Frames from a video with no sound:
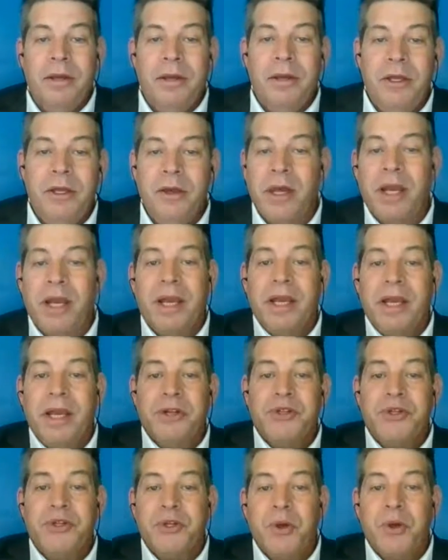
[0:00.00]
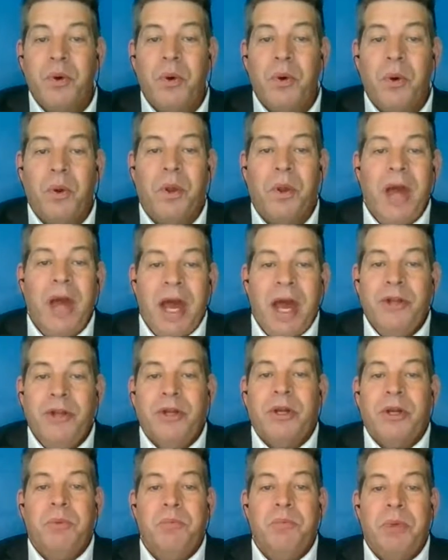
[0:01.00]
You get into school and
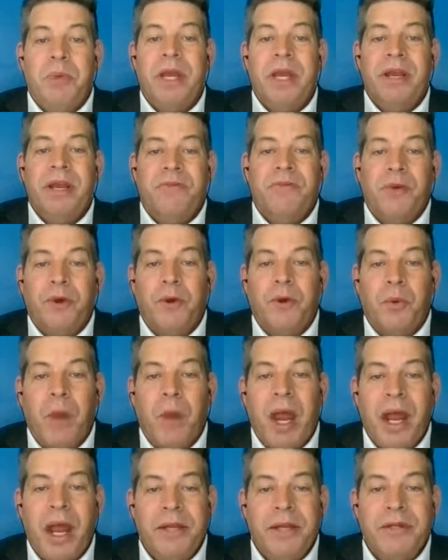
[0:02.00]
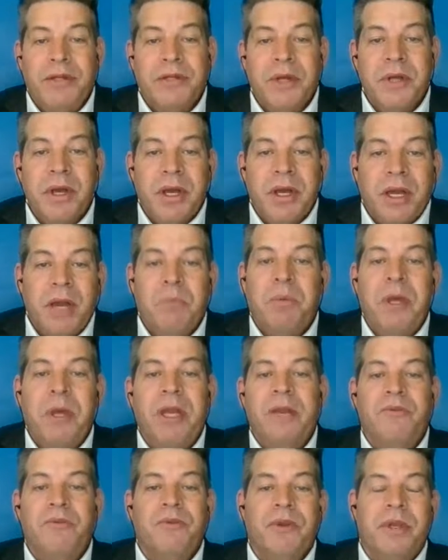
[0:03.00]
you're competing for grades,
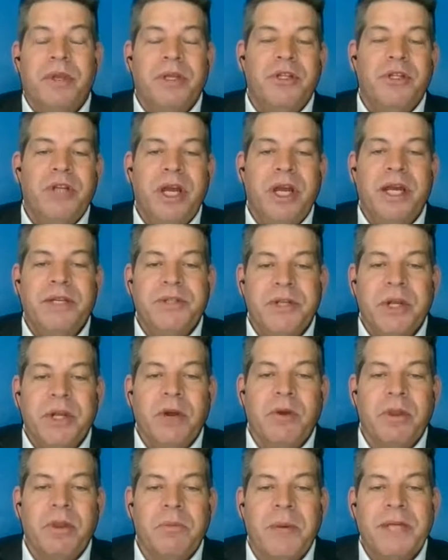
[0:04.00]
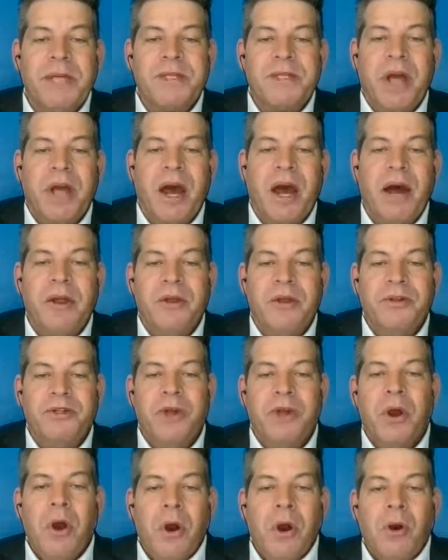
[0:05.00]
competing for the chance to go to the best college
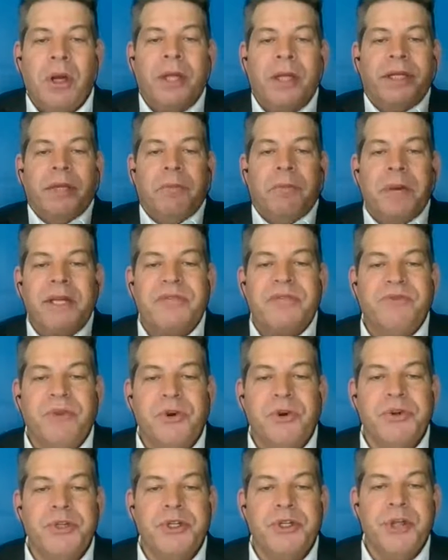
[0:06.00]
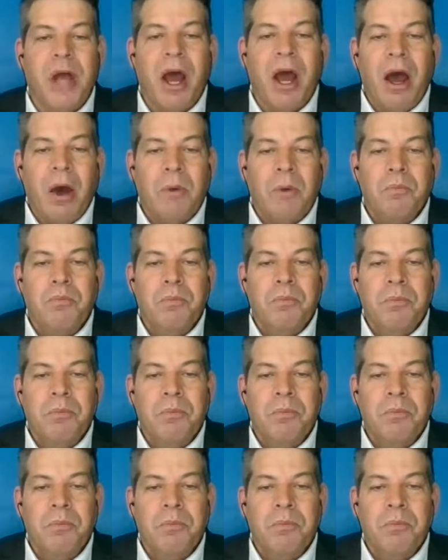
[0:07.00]
or get the best first job.